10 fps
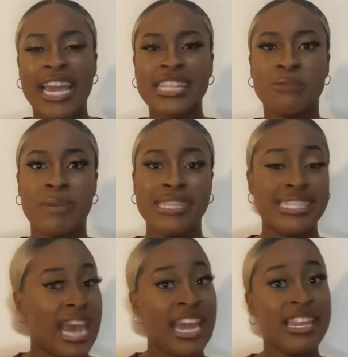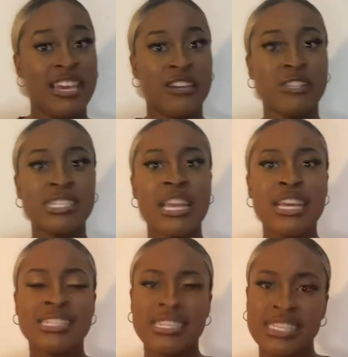It's been 10 years
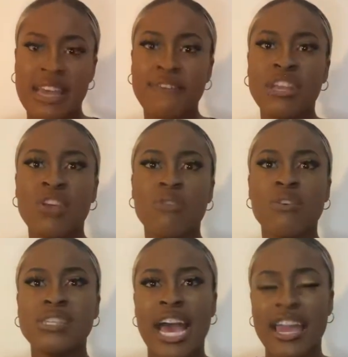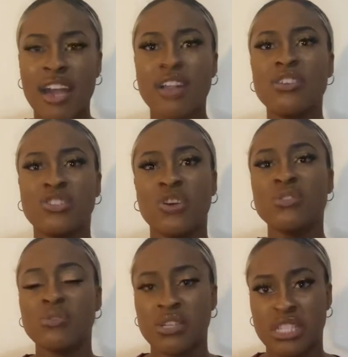since 7-year-old Aiyana
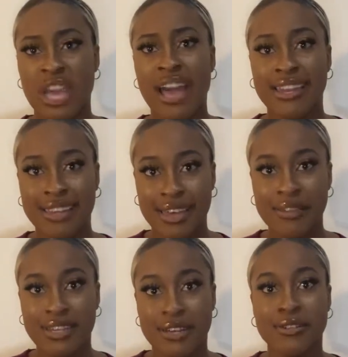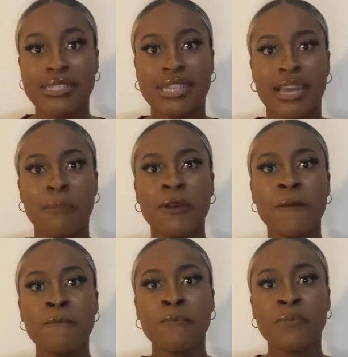Jones was shot and killed in her sleep.
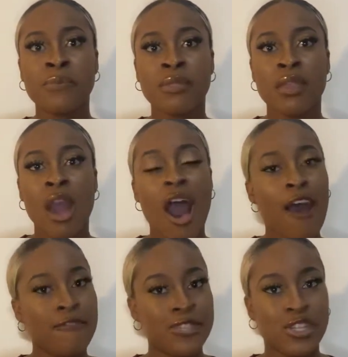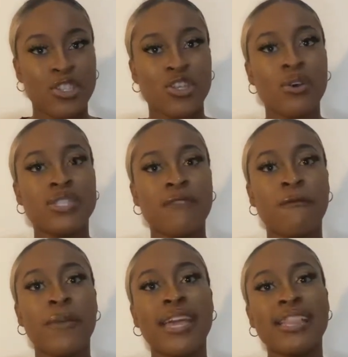Officer Joseph
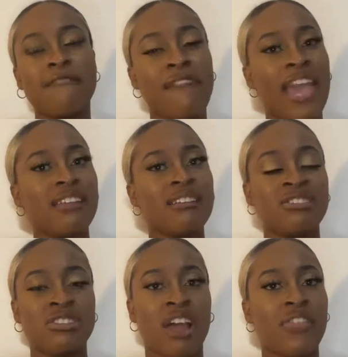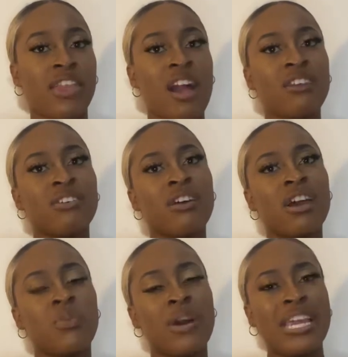Weekly fatally shot the young girl
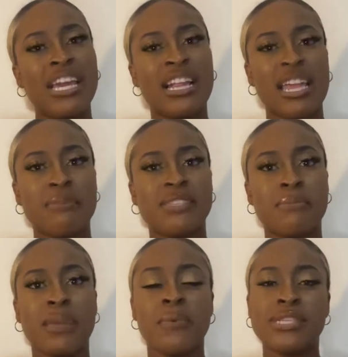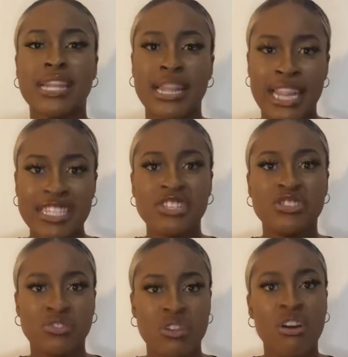in what he claimed to be was an alleged
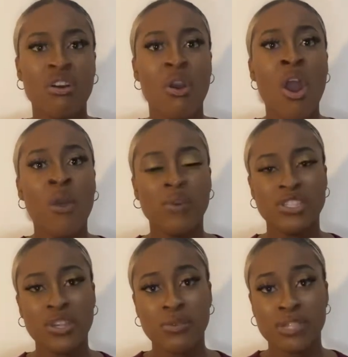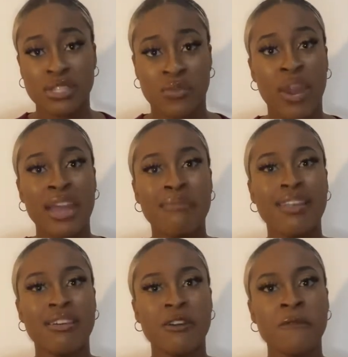struggle with Jones's
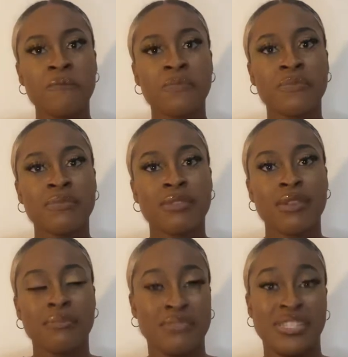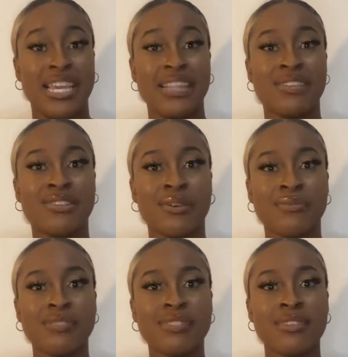grandmother, Myrtila
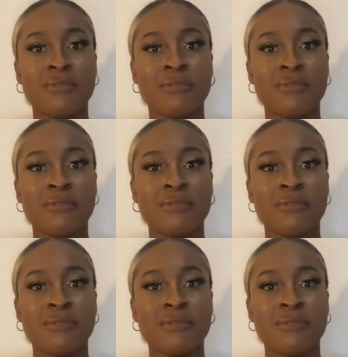Jones.